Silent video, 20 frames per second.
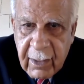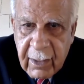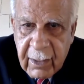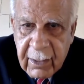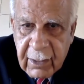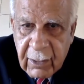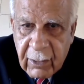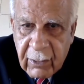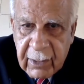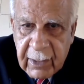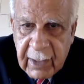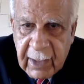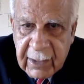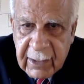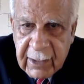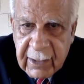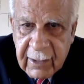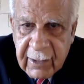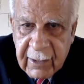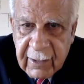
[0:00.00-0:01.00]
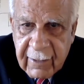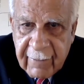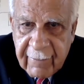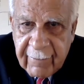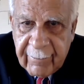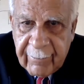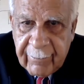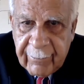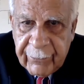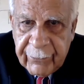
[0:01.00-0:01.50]
South Texas.
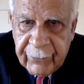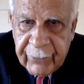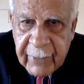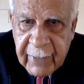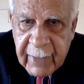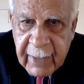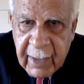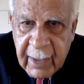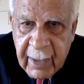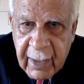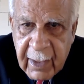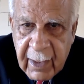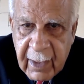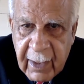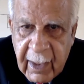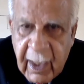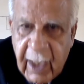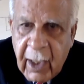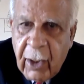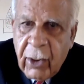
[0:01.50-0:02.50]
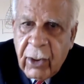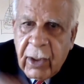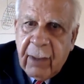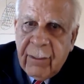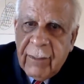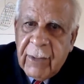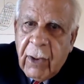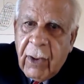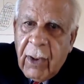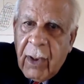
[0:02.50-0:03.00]
How
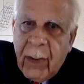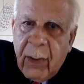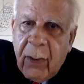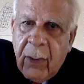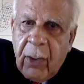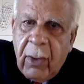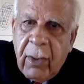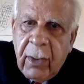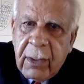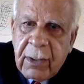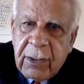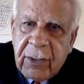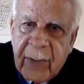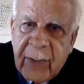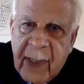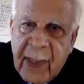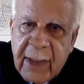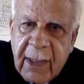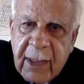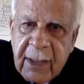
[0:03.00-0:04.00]
come they're all on straight